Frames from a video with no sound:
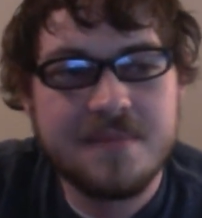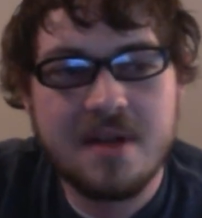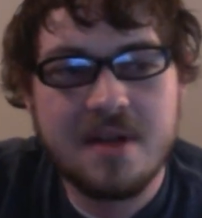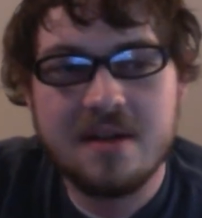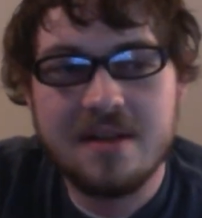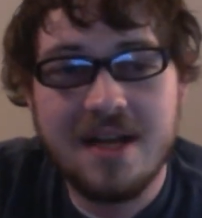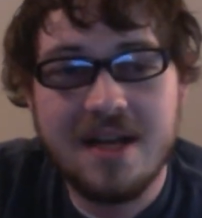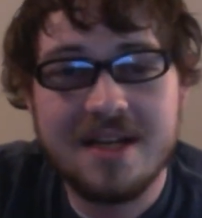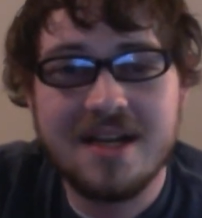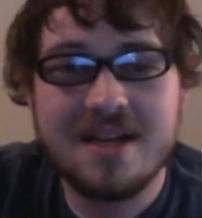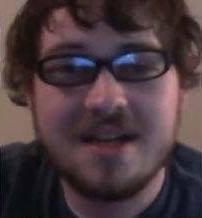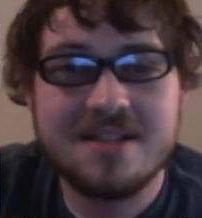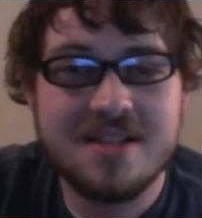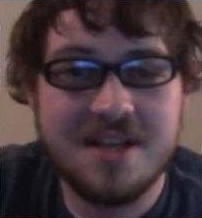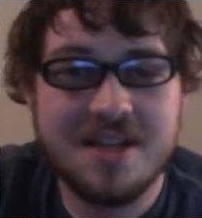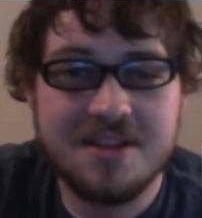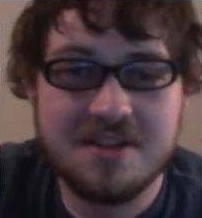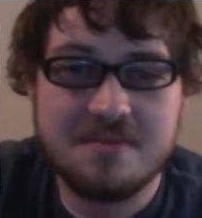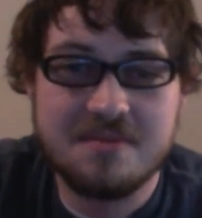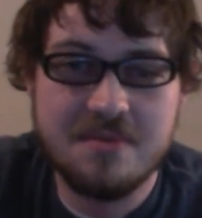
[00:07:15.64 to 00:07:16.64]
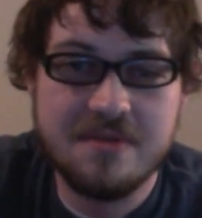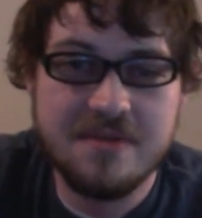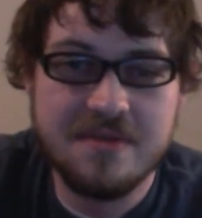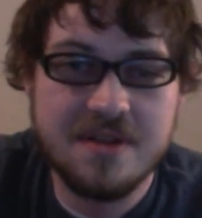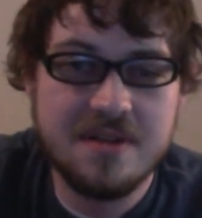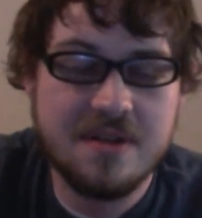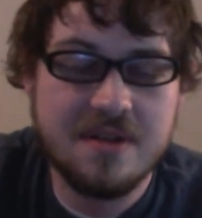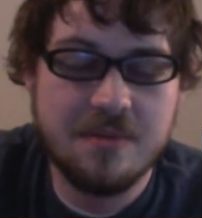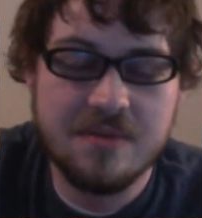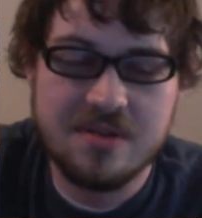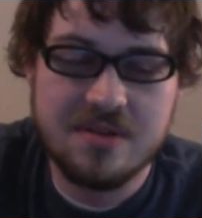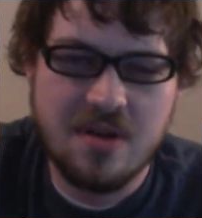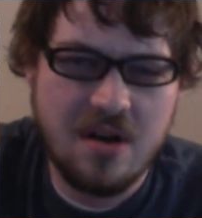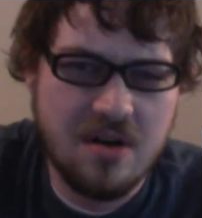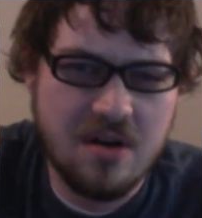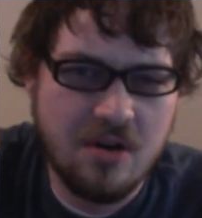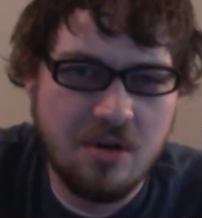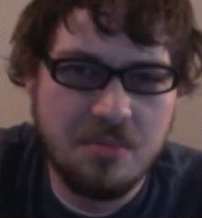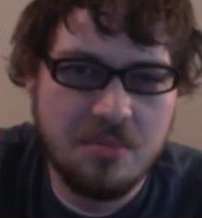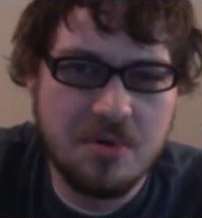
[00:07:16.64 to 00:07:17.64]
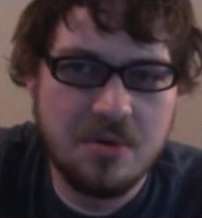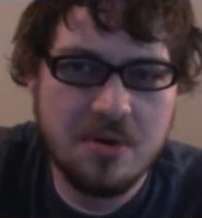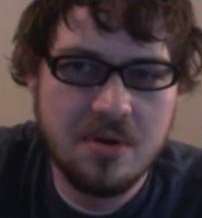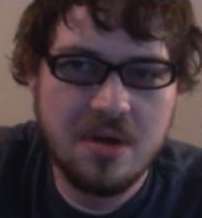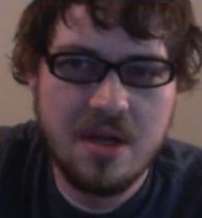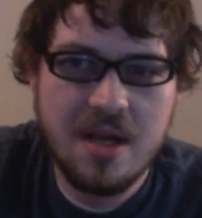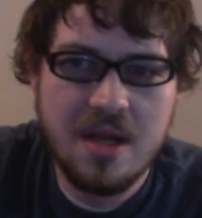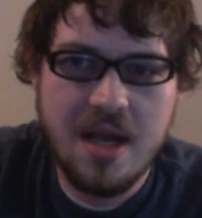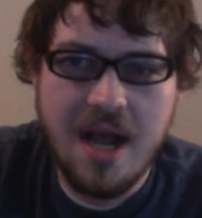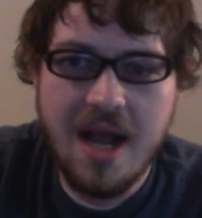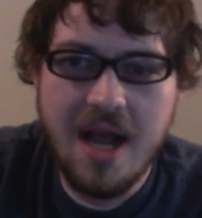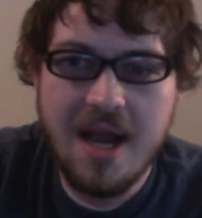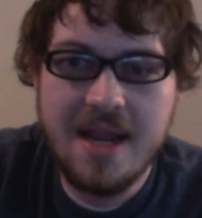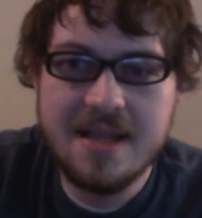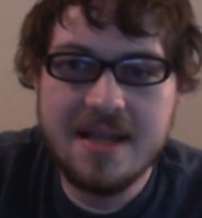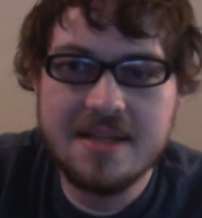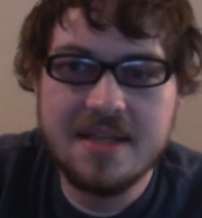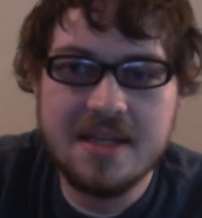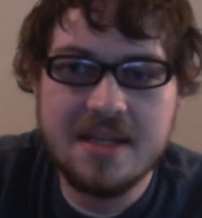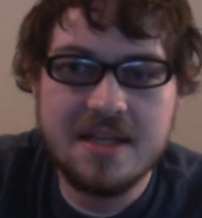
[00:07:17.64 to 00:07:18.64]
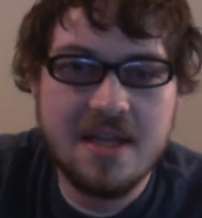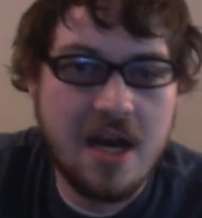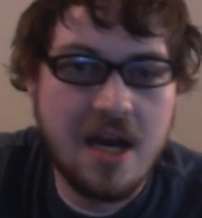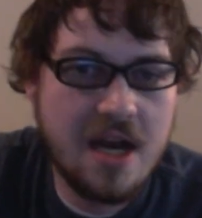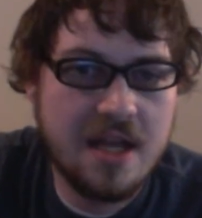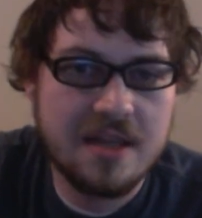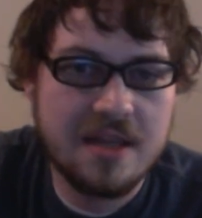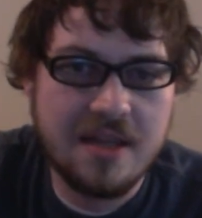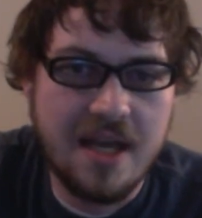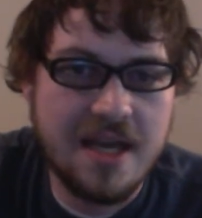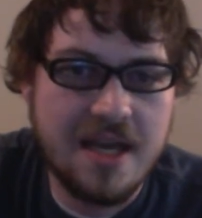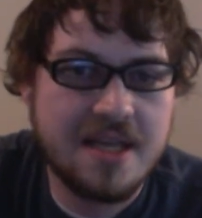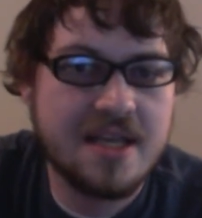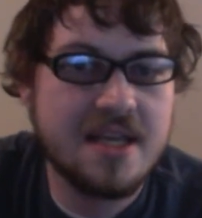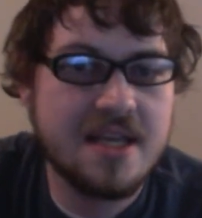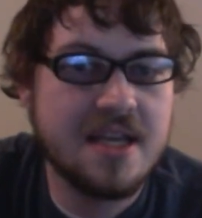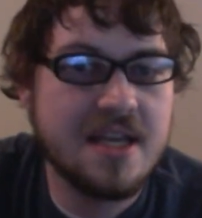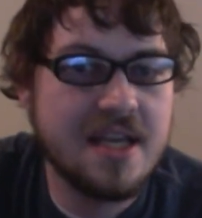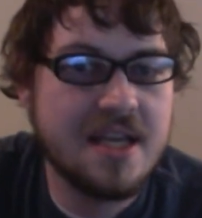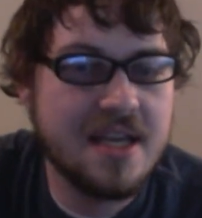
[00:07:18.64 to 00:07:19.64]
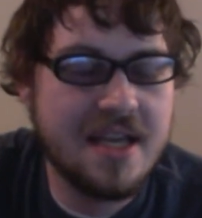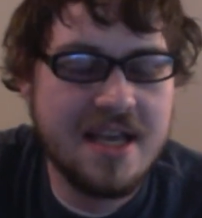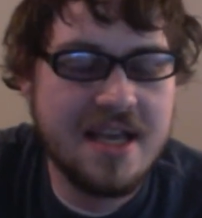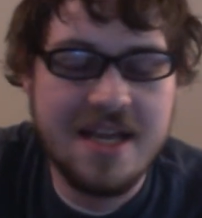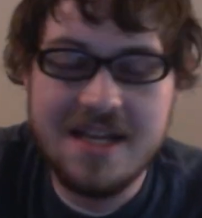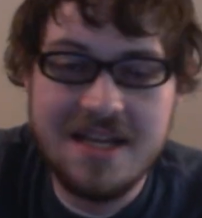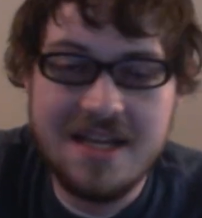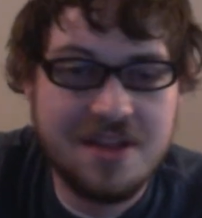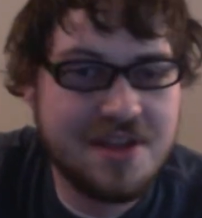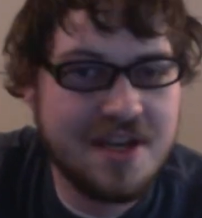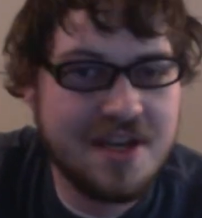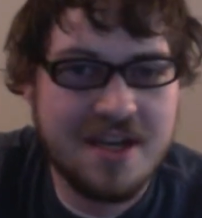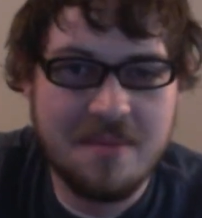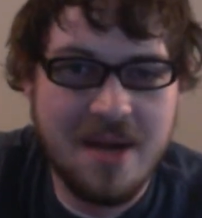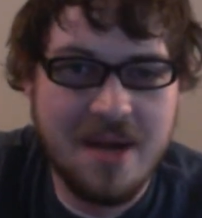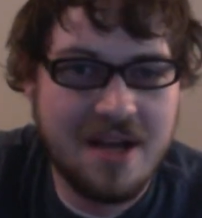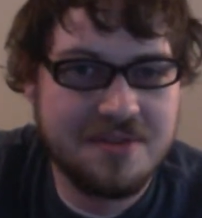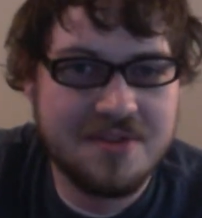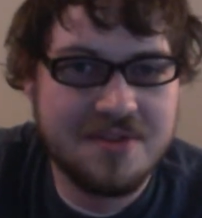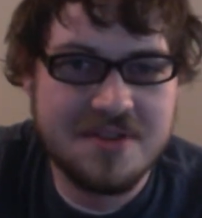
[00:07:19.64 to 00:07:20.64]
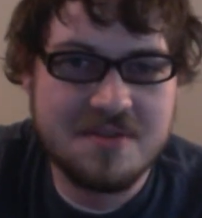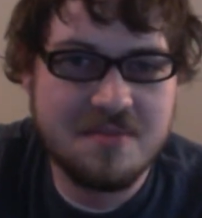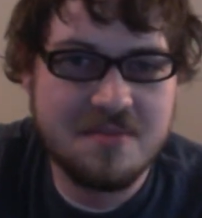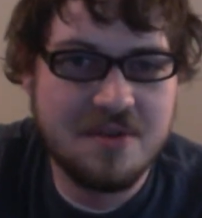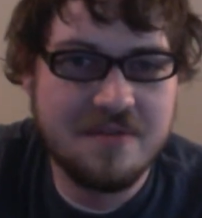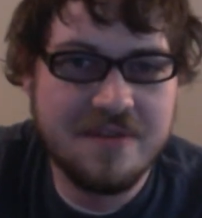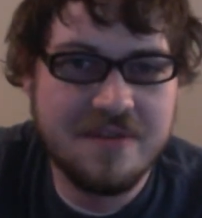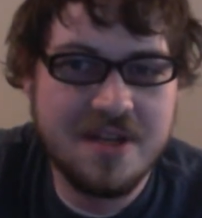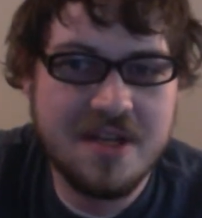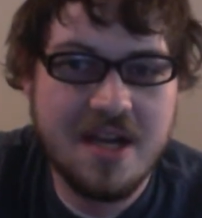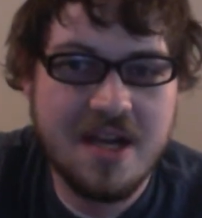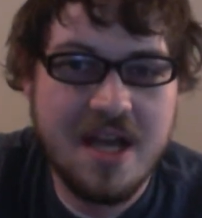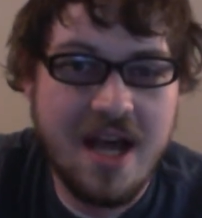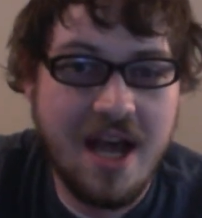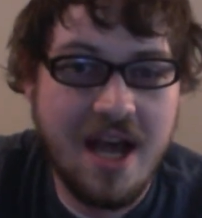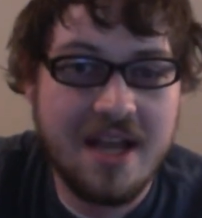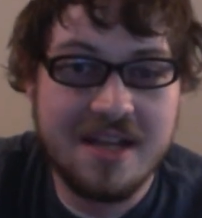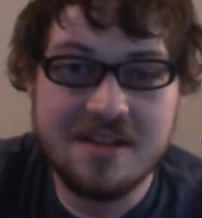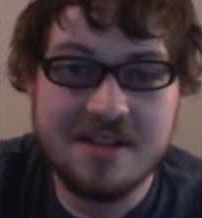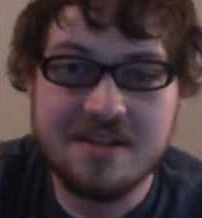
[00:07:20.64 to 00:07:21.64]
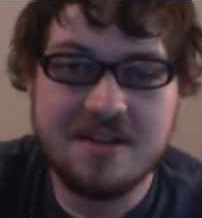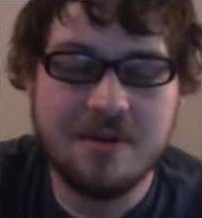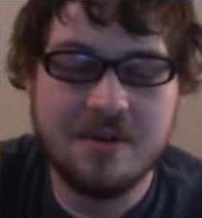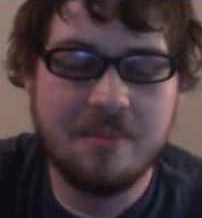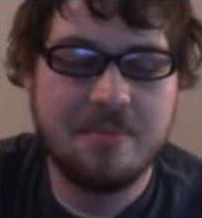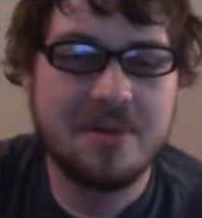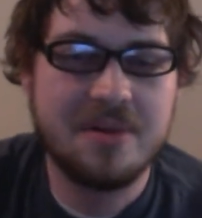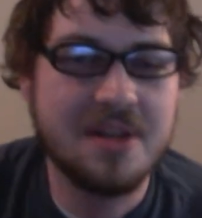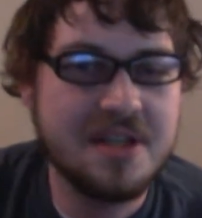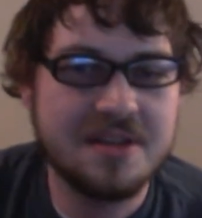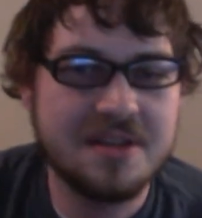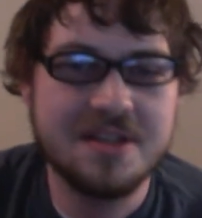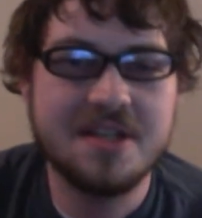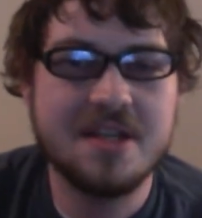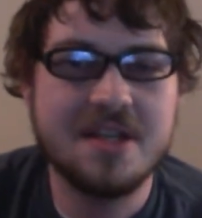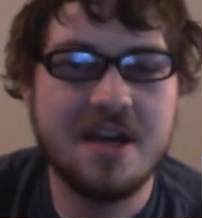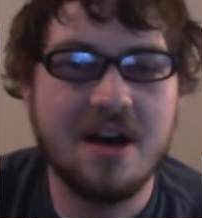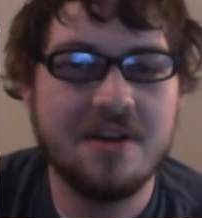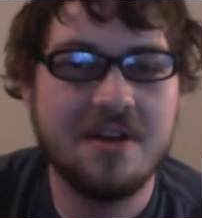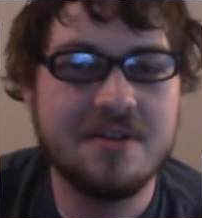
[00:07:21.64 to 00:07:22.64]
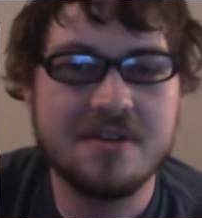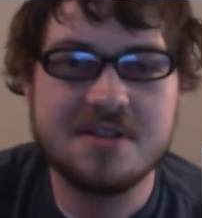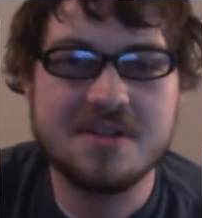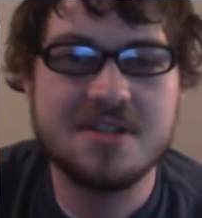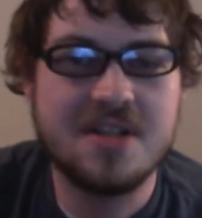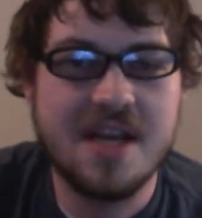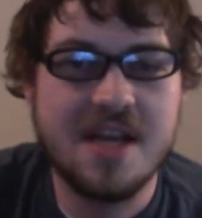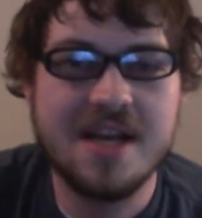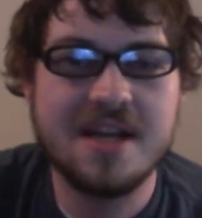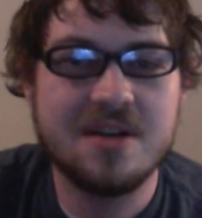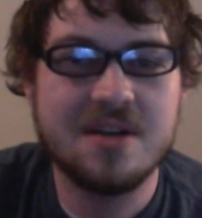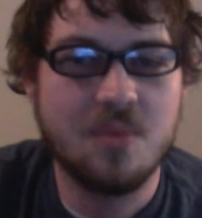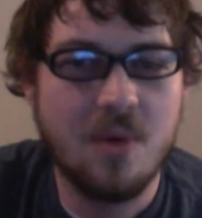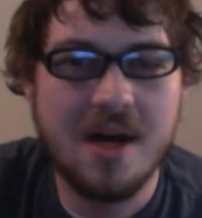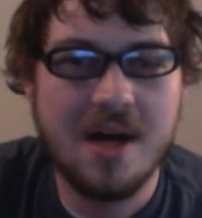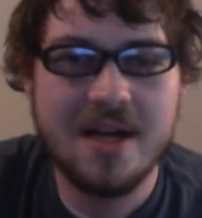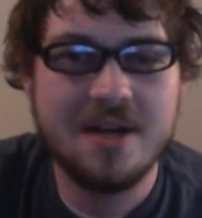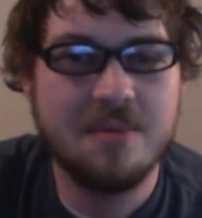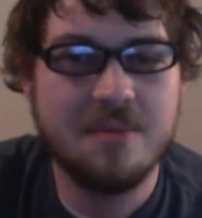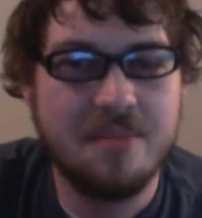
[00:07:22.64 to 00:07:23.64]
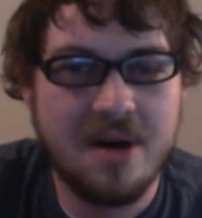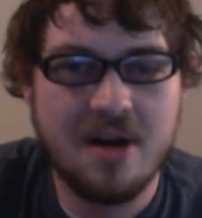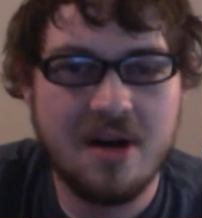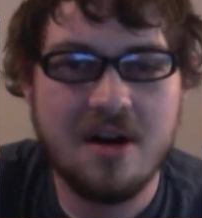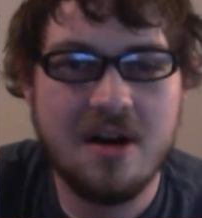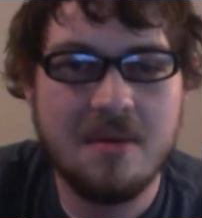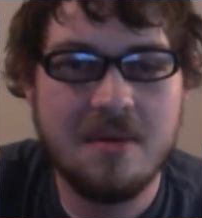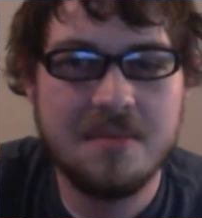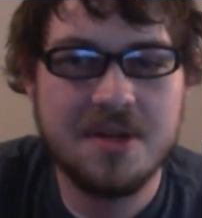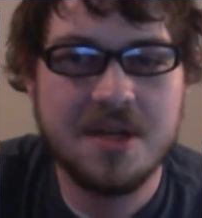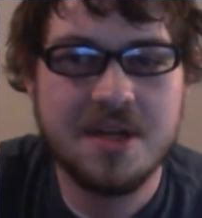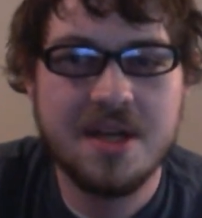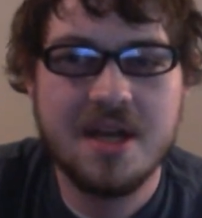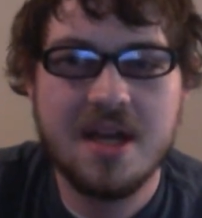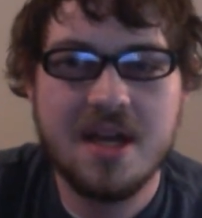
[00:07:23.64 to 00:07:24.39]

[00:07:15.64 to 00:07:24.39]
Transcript: Like I said, this movie was horrible. I did not like anything about this movie. I can completely understand why it bombed.